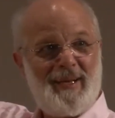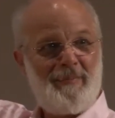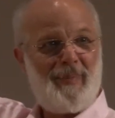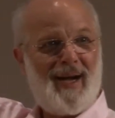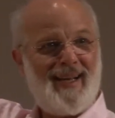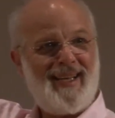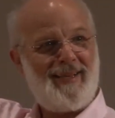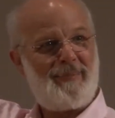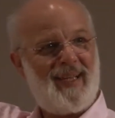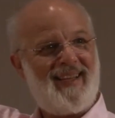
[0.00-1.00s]

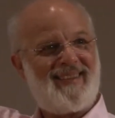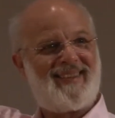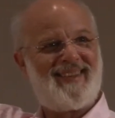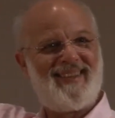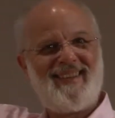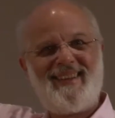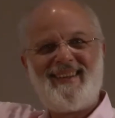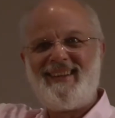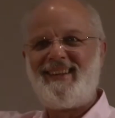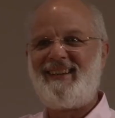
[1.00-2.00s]
mining pits.
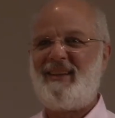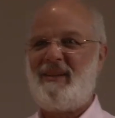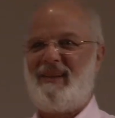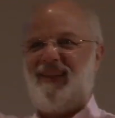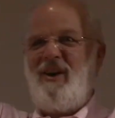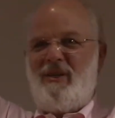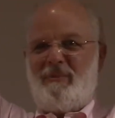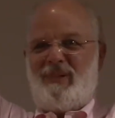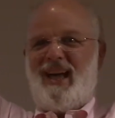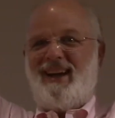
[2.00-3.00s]
All the
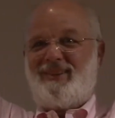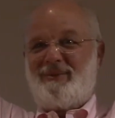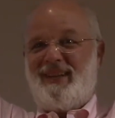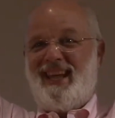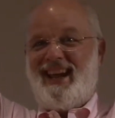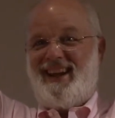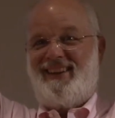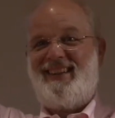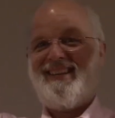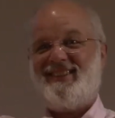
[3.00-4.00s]
blocks were
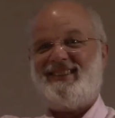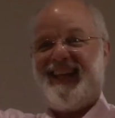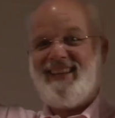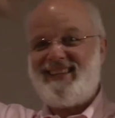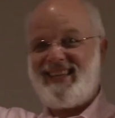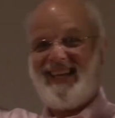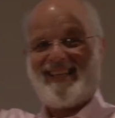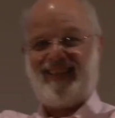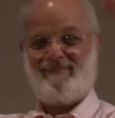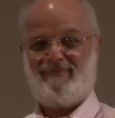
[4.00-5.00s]
there. They just had to
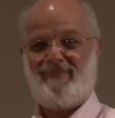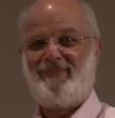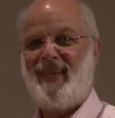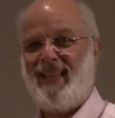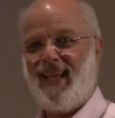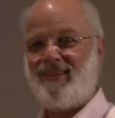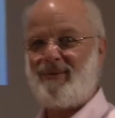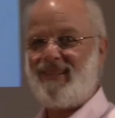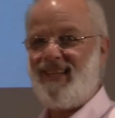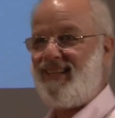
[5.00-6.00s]
take them, and that's
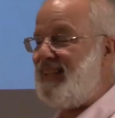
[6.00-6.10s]
what they